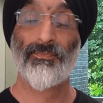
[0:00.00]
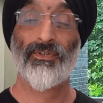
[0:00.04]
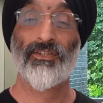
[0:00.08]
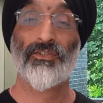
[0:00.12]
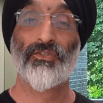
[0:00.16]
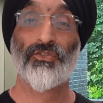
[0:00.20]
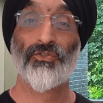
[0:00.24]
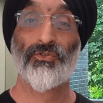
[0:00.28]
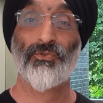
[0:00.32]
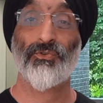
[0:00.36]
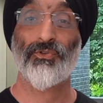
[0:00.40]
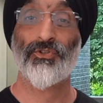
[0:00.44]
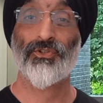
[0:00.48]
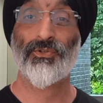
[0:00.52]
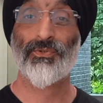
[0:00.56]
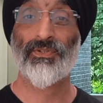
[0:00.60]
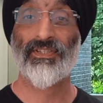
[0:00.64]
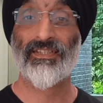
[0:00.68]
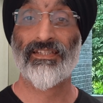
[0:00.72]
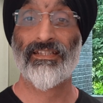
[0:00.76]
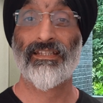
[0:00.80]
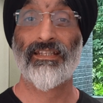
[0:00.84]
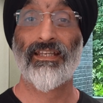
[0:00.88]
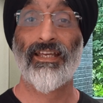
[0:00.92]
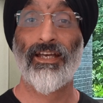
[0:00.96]
make sure you
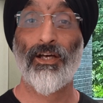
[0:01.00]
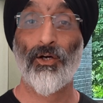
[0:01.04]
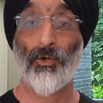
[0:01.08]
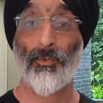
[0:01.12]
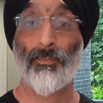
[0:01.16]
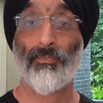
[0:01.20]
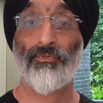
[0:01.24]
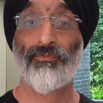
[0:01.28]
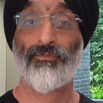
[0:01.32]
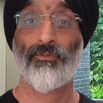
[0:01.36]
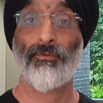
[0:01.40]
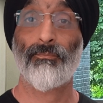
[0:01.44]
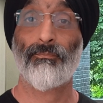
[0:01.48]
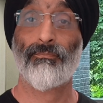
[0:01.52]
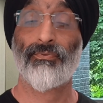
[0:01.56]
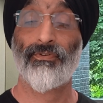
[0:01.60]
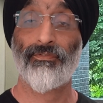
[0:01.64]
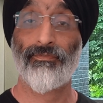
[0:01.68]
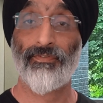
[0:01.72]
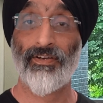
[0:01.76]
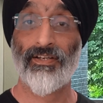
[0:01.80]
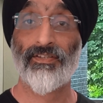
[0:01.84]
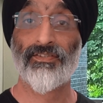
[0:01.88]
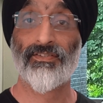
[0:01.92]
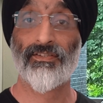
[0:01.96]
seek help from
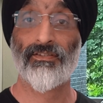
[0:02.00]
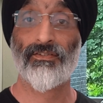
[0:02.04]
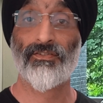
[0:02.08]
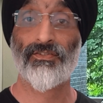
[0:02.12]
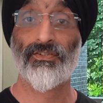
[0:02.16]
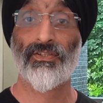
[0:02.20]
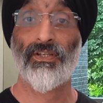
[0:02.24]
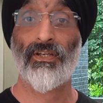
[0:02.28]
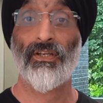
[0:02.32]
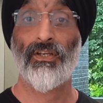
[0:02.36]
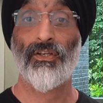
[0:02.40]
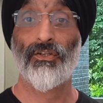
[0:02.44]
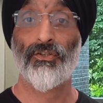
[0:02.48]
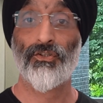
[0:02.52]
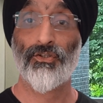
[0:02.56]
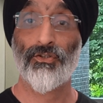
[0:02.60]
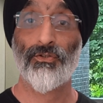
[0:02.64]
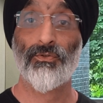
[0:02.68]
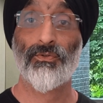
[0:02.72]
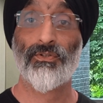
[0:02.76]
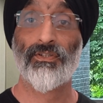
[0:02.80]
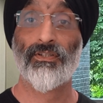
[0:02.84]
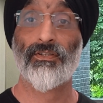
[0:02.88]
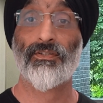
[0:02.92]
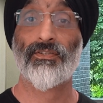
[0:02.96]
professors,
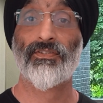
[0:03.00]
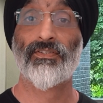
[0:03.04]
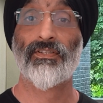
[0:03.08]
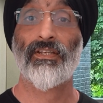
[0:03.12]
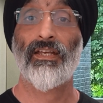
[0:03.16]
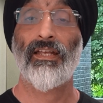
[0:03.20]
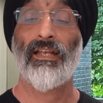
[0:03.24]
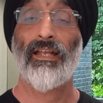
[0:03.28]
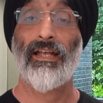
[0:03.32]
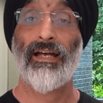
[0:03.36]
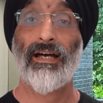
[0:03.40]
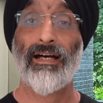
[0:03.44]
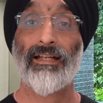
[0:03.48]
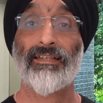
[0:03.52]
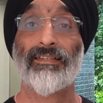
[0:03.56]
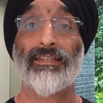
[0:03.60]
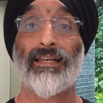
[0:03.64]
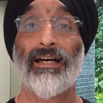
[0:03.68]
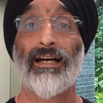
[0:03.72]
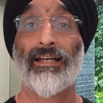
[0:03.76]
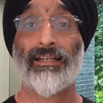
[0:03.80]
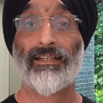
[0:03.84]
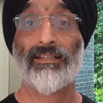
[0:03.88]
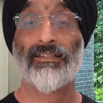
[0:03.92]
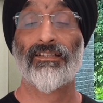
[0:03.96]
tutors, and
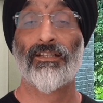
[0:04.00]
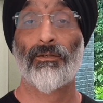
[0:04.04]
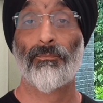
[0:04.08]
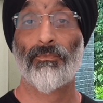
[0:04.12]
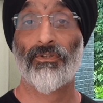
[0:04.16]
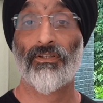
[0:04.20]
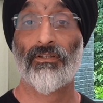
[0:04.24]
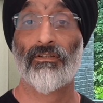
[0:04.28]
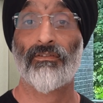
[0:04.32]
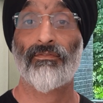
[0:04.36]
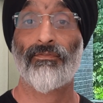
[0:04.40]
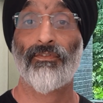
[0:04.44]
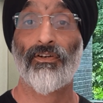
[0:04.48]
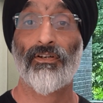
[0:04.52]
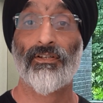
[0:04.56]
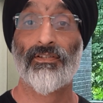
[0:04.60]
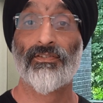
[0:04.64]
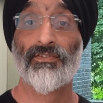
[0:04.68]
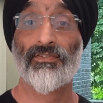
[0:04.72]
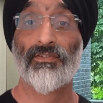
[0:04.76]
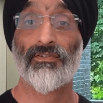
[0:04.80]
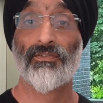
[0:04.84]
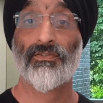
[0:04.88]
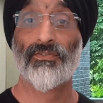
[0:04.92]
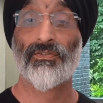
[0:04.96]
academic
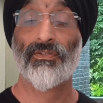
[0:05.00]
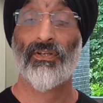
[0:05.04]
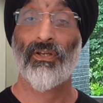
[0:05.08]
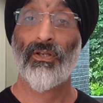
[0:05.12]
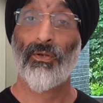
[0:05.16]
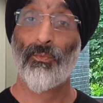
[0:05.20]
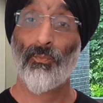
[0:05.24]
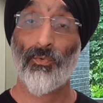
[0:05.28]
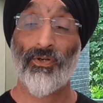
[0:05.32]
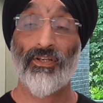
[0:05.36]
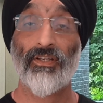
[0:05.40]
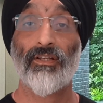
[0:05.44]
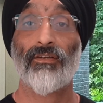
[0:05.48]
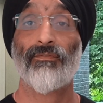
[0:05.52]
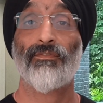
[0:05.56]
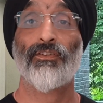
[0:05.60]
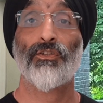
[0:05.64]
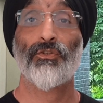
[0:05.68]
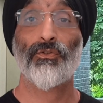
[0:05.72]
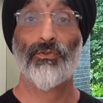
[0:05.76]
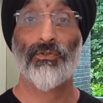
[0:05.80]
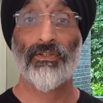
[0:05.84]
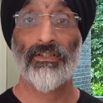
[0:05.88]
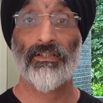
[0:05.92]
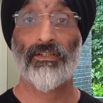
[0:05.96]
advisors whenever
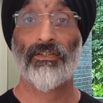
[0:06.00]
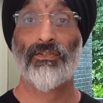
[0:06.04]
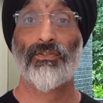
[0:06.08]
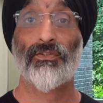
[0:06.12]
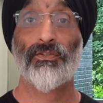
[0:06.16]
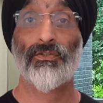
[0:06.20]
you need